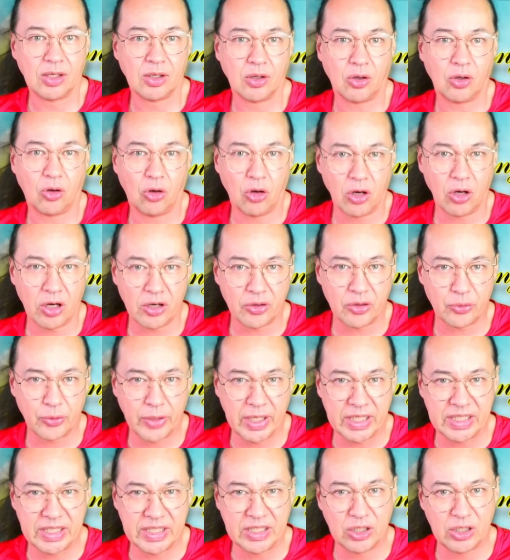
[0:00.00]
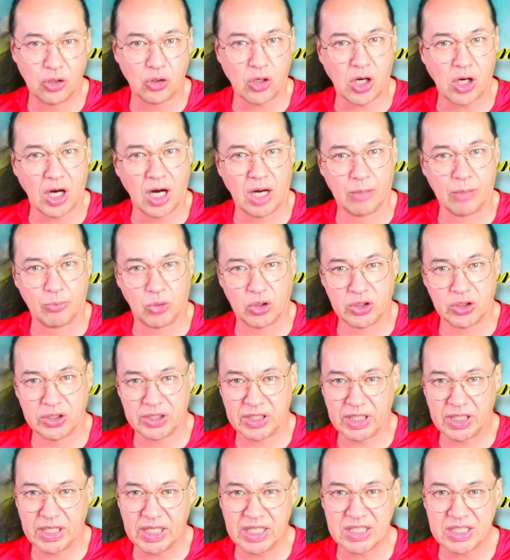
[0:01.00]
or
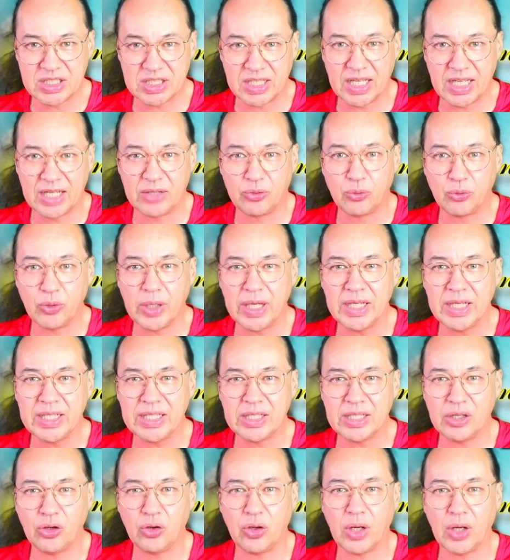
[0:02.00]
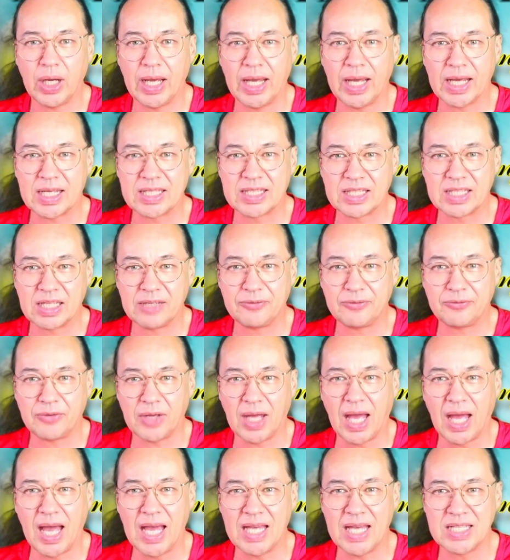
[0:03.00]
radiocarbon is a radioactive
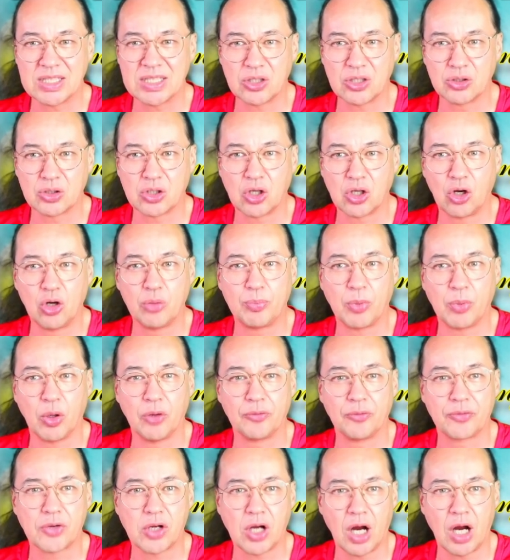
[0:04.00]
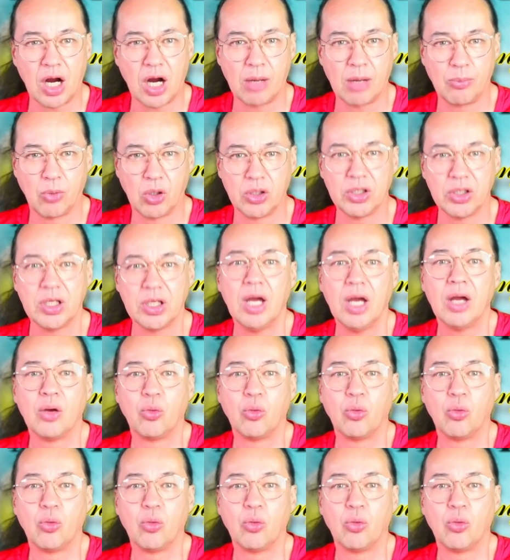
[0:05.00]
isotope of carbon